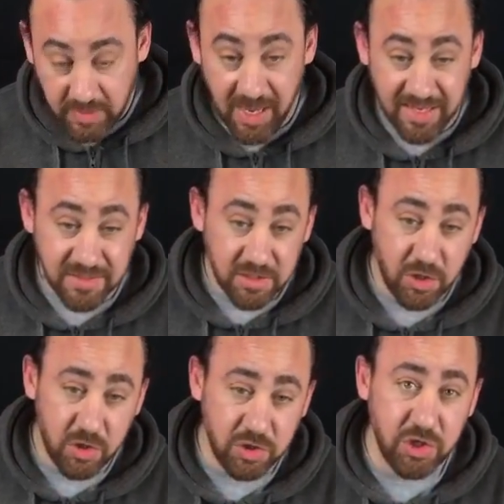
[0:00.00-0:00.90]
And
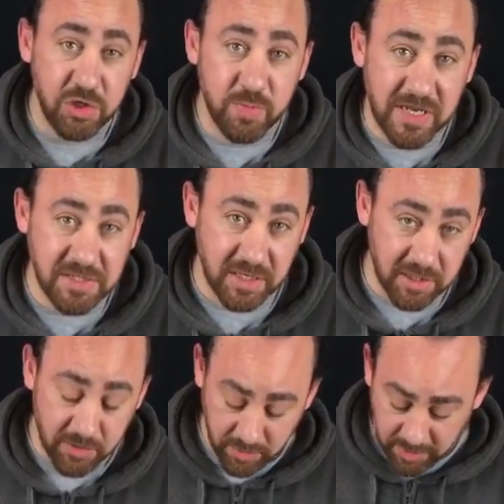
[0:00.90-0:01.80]
you could use plastic
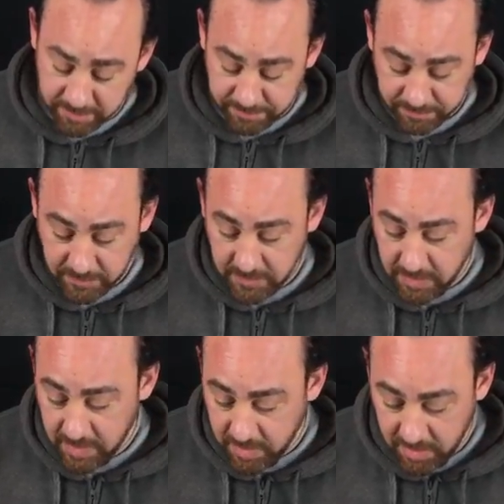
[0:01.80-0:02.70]
glue, right?
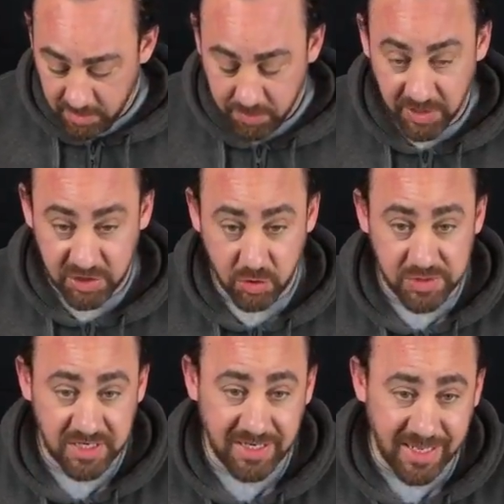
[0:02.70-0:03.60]
But as you'll
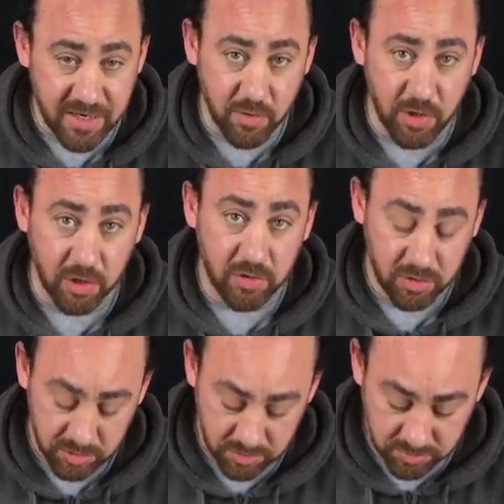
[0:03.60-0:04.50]
see later on,
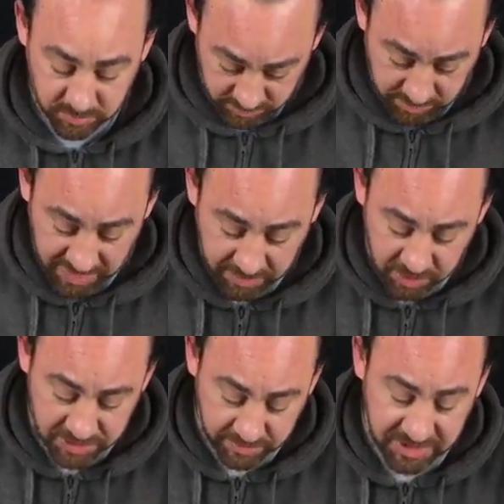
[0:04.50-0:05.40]
maybe
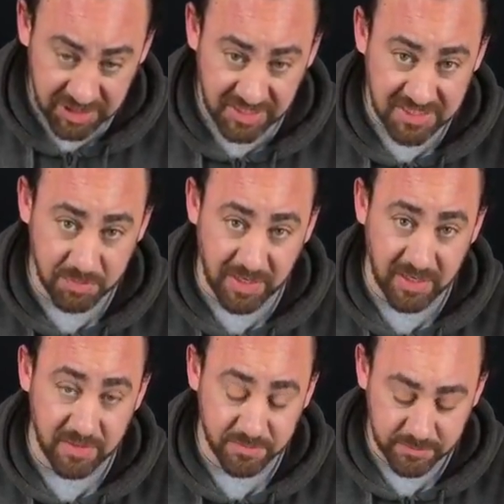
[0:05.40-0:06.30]
not so much in this bit,